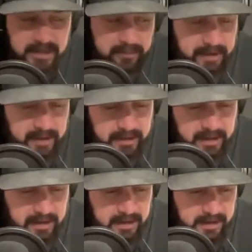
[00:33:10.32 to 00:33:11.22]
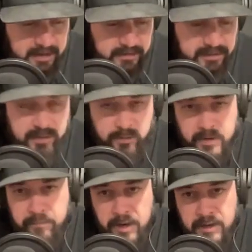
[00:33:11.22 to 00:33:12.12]
sent me the
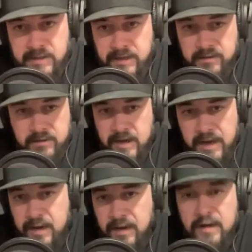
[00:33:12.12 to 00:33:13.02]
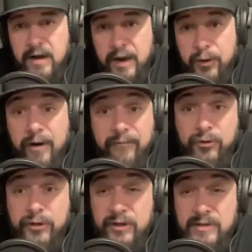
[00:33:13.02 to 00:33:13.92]
shorty box handle. I've
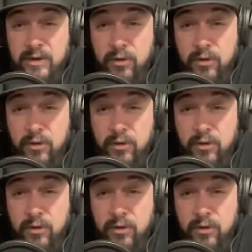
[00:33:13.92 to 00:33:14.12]
only used